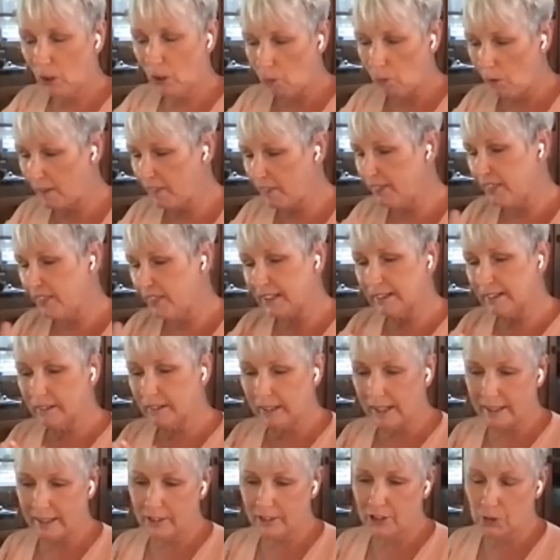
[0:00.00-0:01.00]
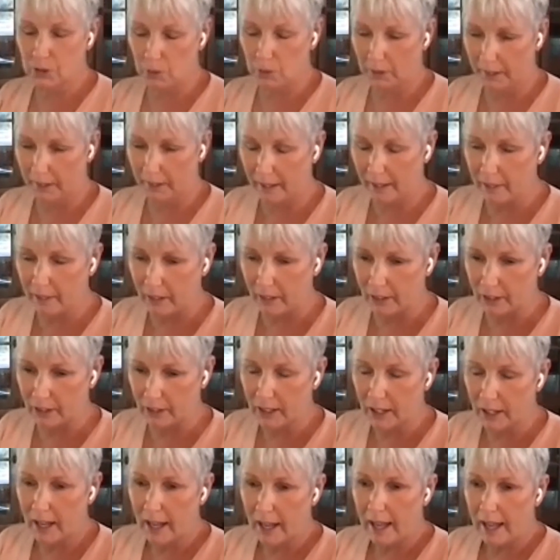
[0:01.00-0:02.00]
One thing led to
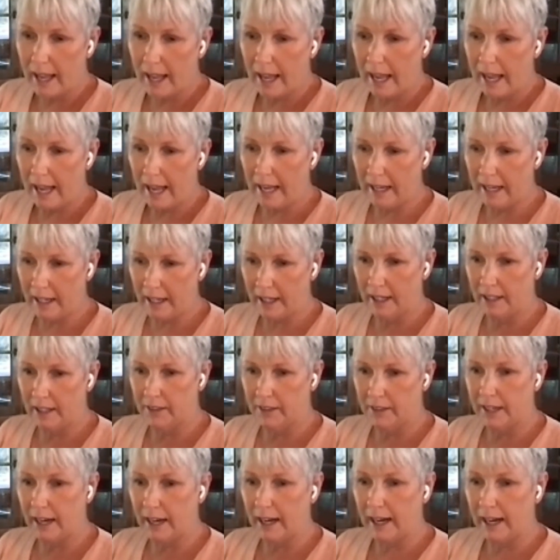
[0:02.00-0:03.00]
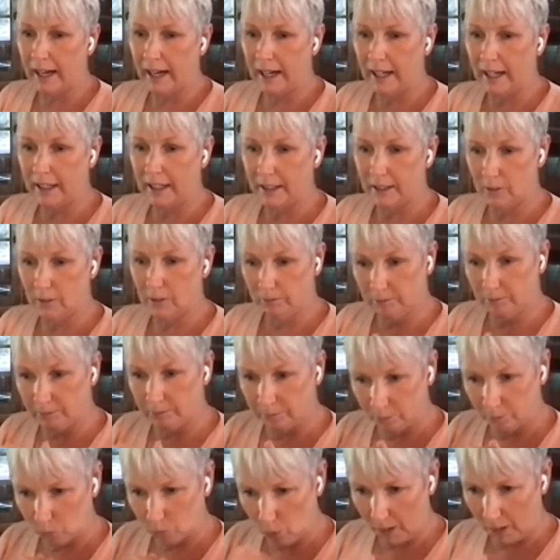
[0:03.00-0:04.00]
another. And
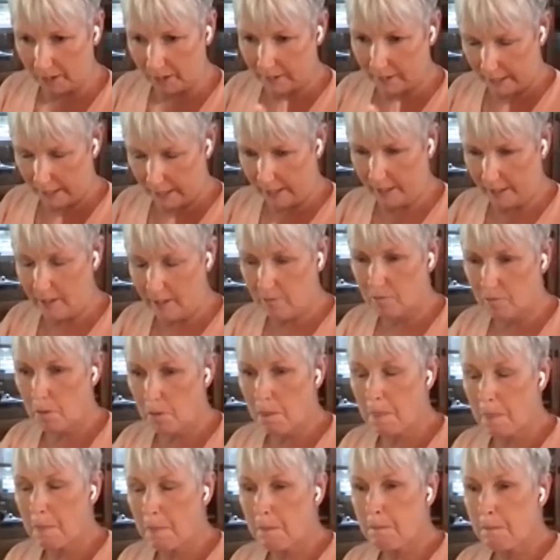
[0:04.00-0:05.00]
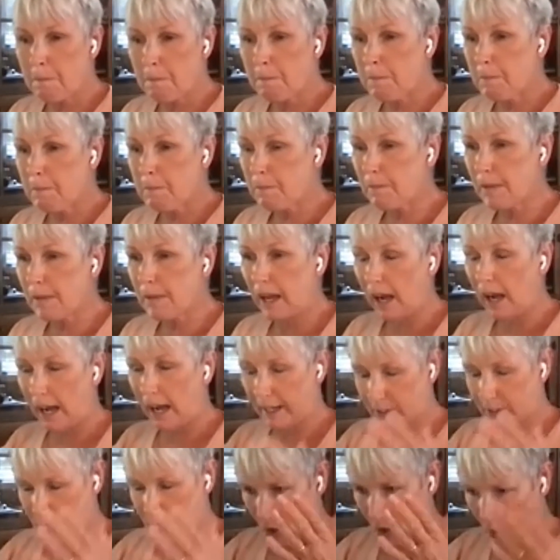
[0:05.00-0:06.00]
one day,
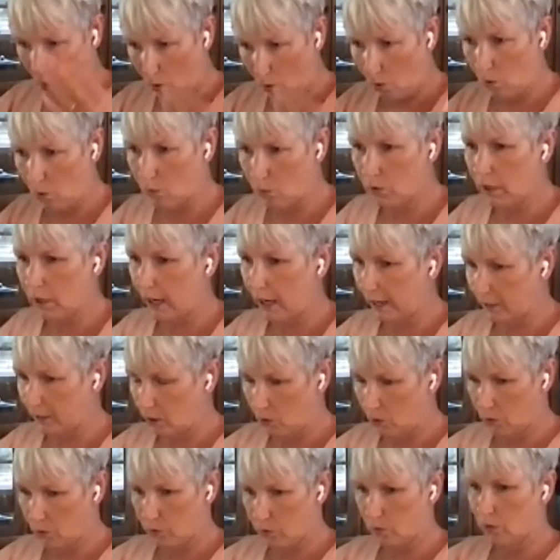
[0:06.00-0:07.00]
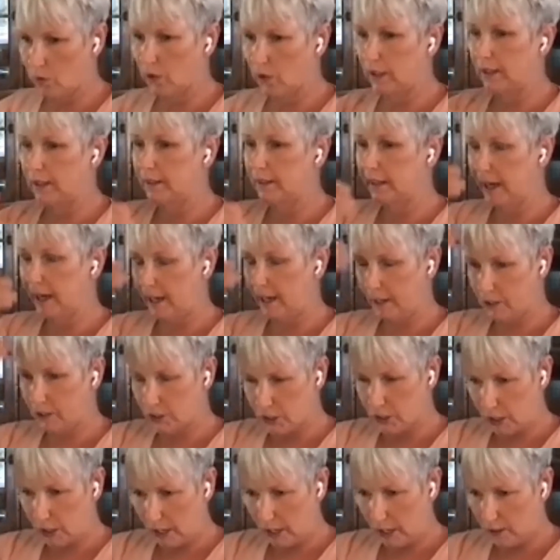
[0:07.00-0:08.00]
I go through the entire
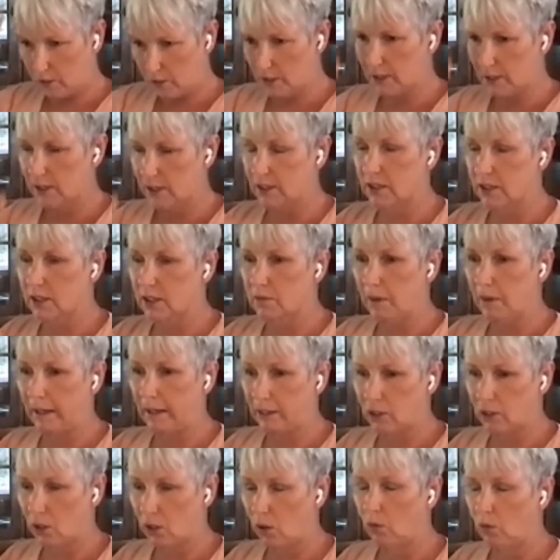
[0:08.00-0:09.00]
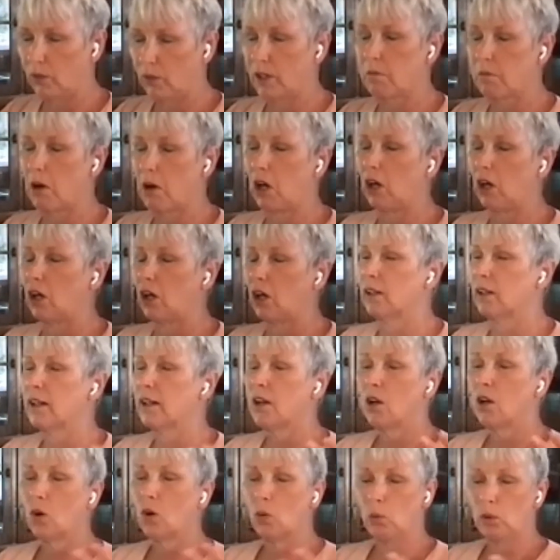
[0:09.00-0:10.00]
chakra system, I tone them all,
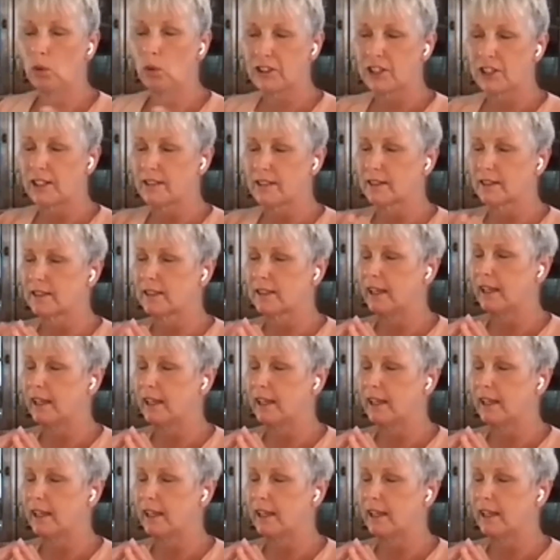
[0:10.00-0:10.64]
which has